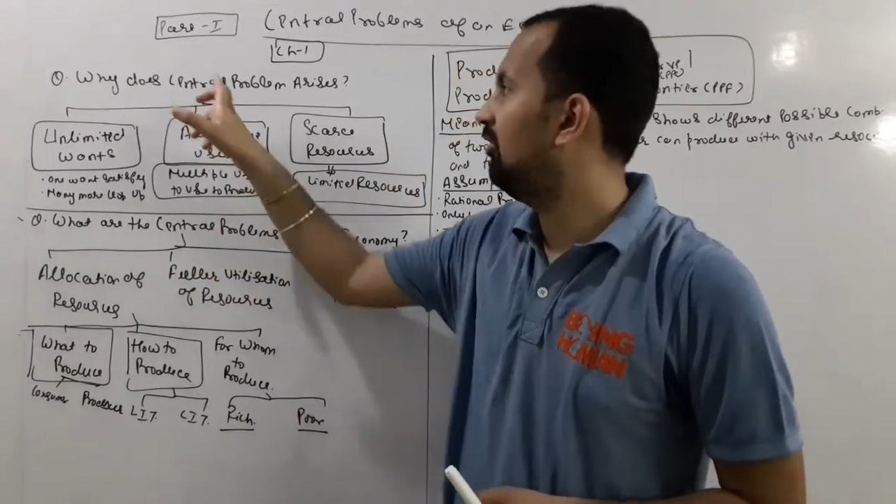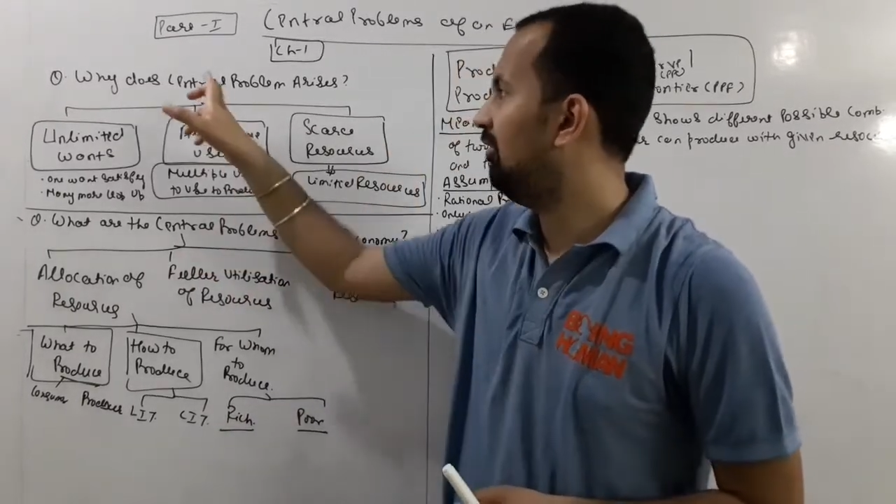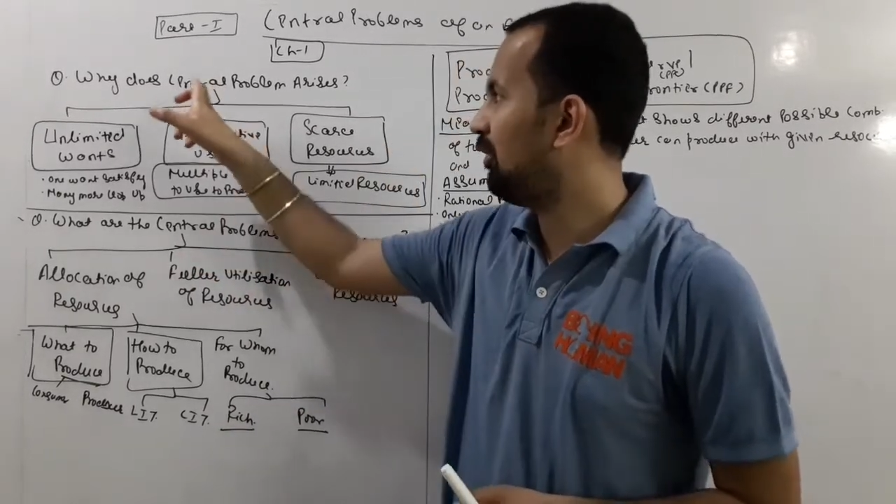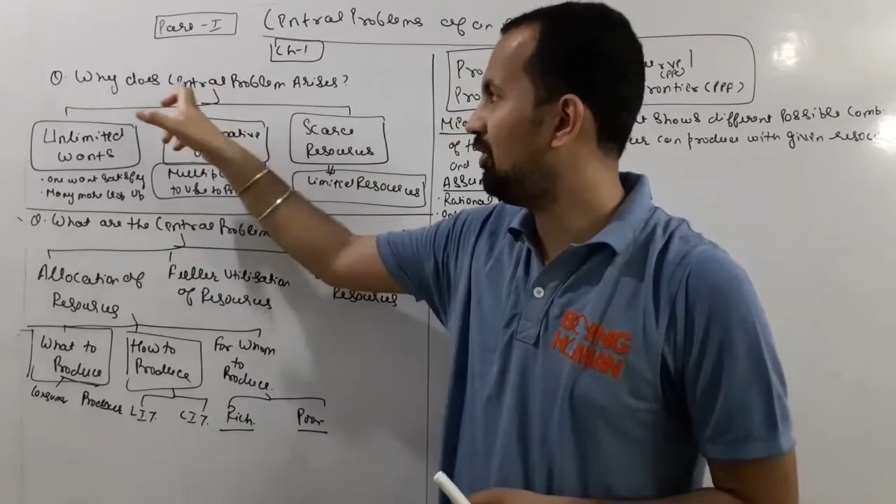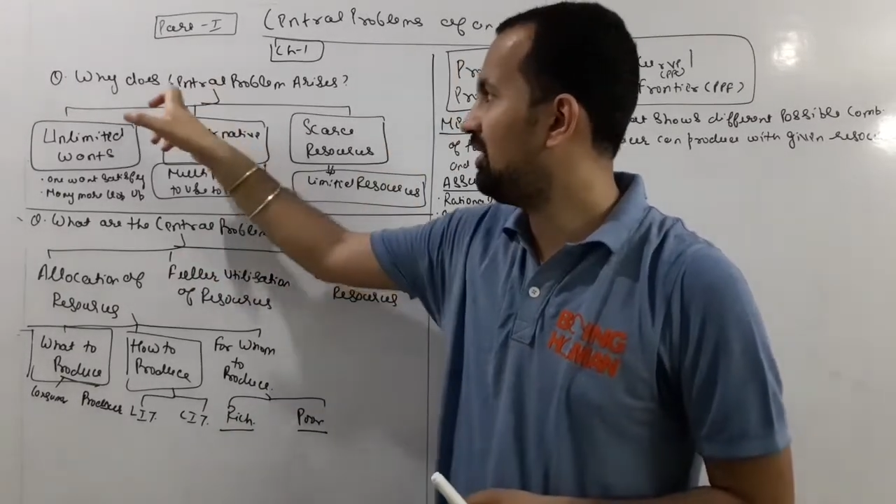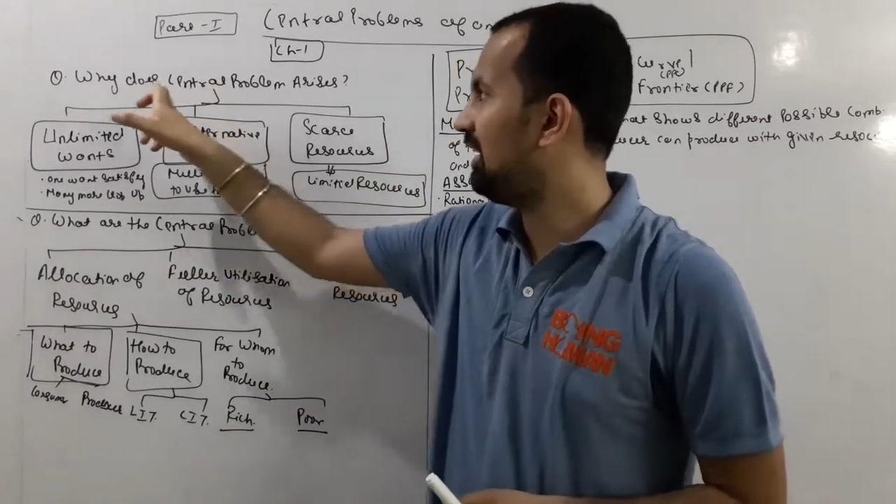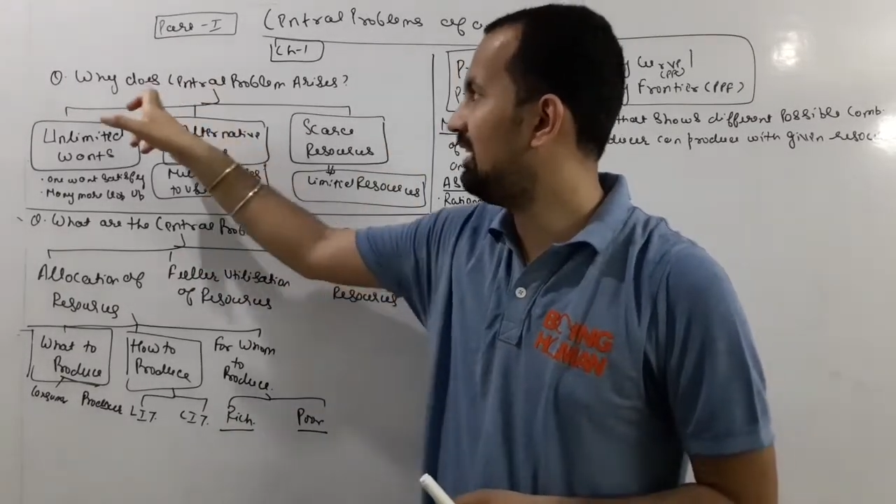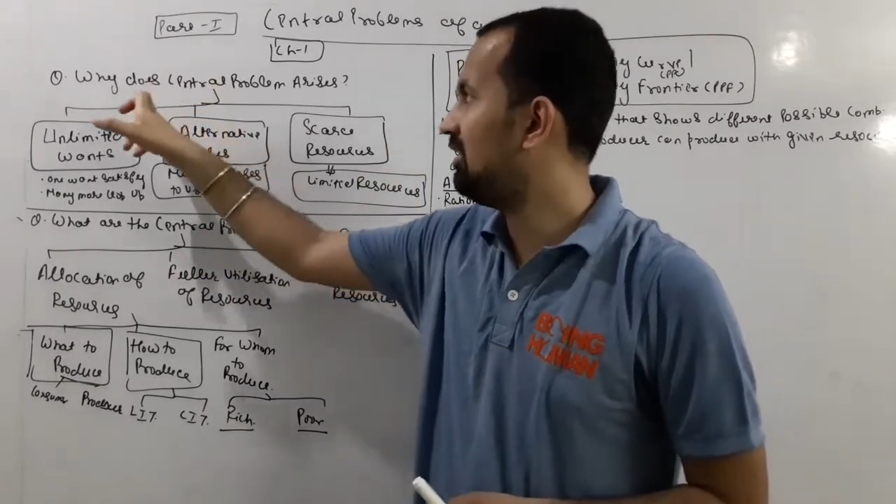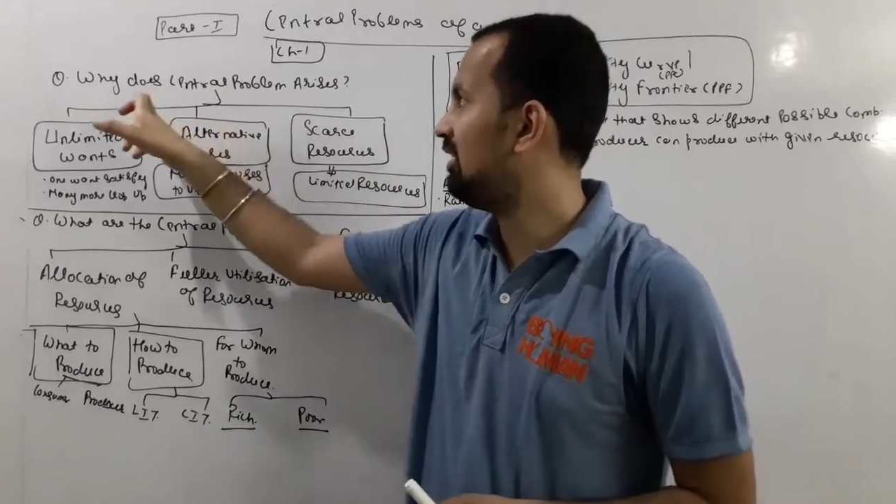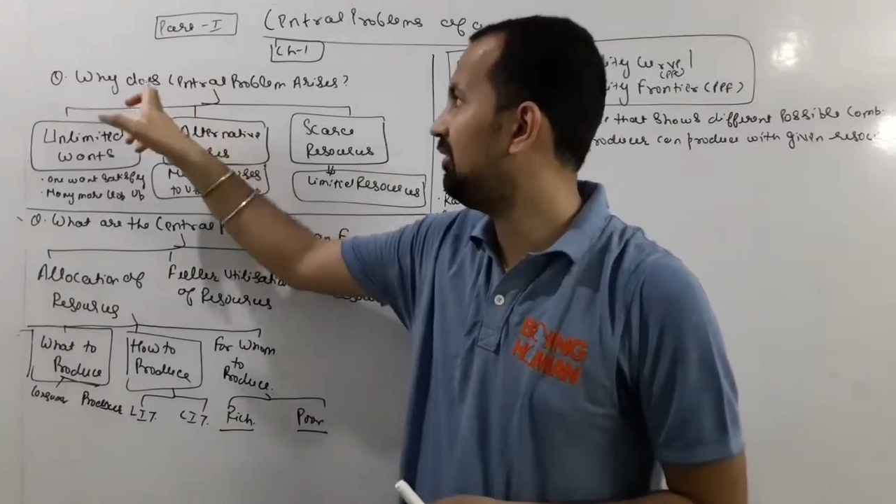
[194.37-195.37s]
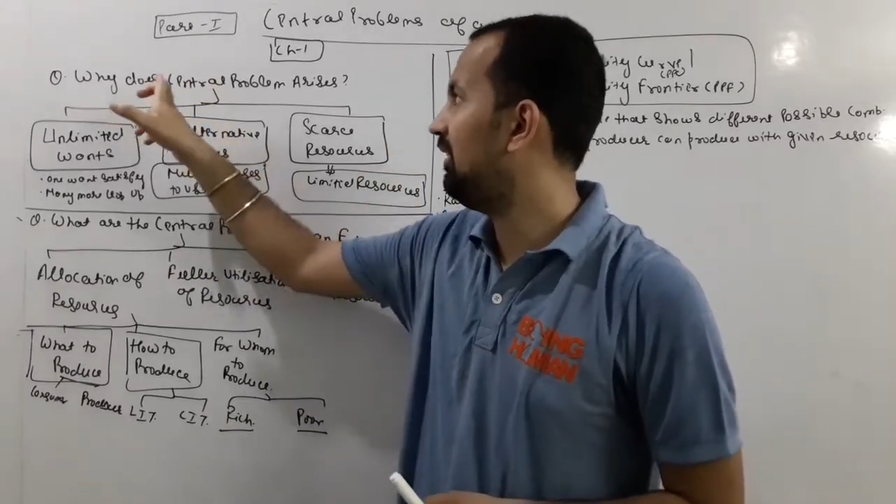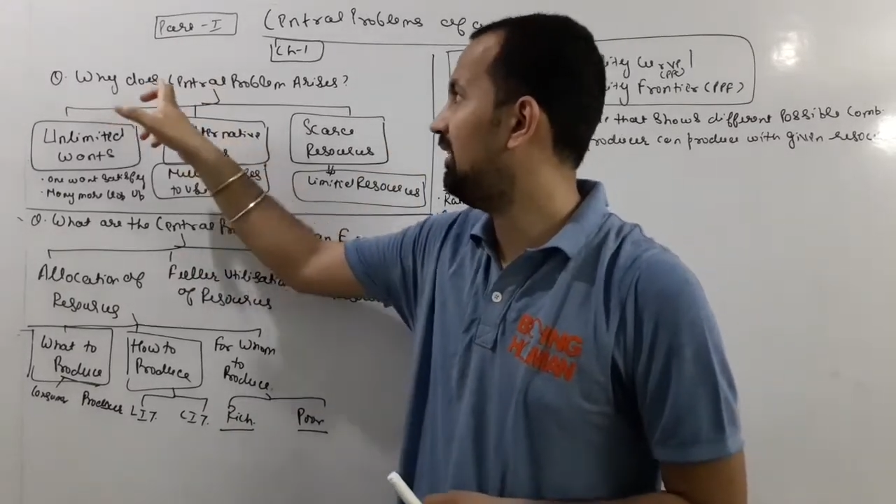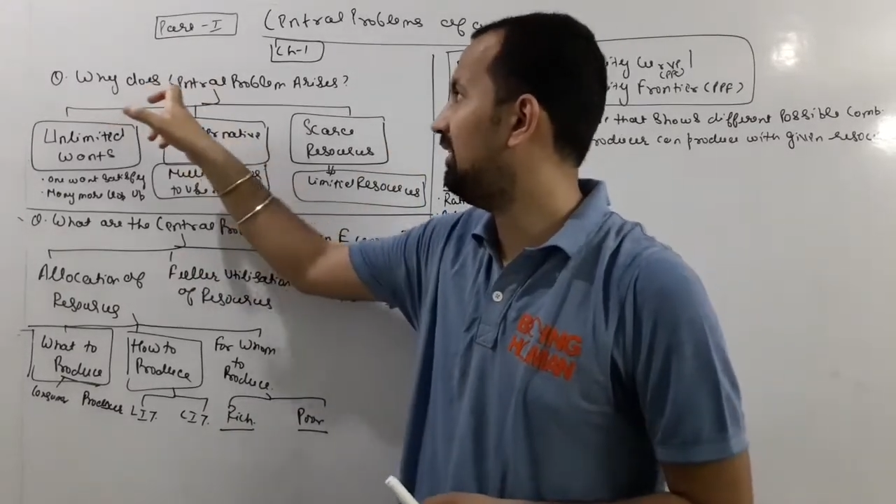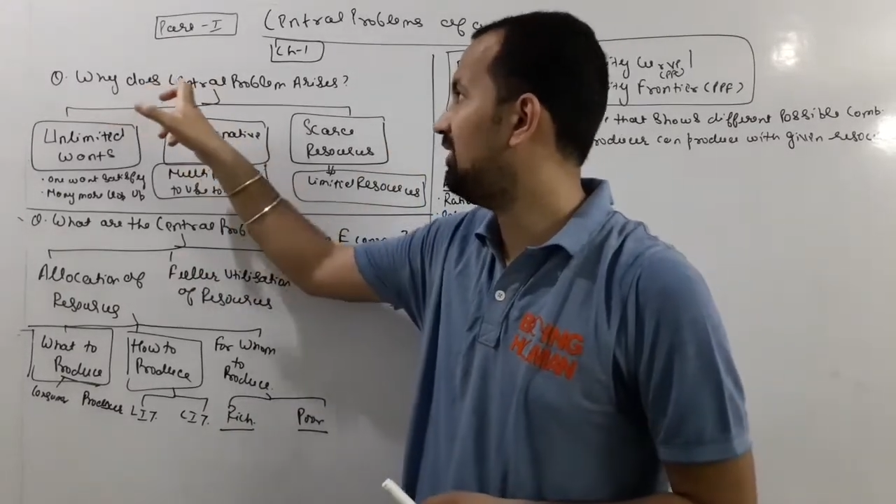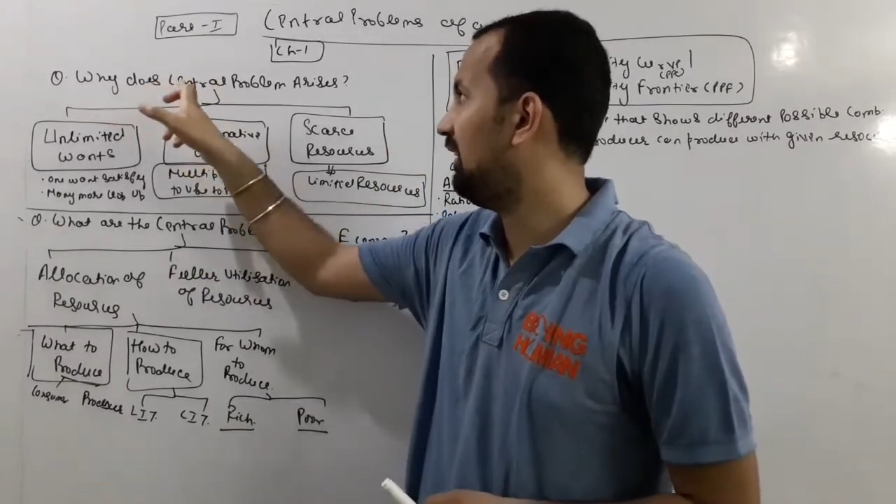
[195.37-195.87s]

What was the reasons when